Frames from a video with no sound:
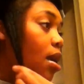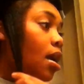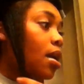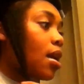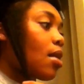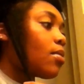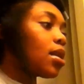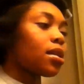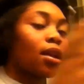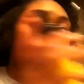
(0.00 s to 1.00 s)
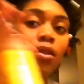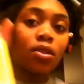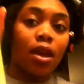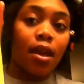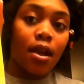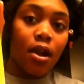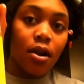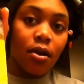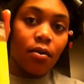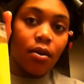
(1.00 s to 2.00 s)
And now I'm going to take this Jane
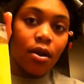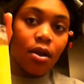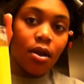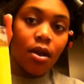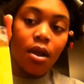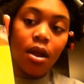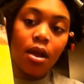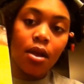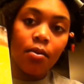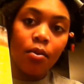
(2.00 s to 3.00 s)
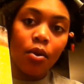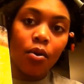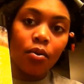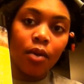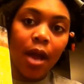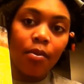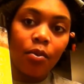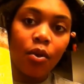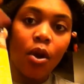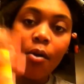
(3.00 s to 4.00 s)
Carter wrap
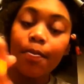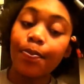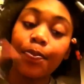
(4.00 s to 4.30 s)
and roll.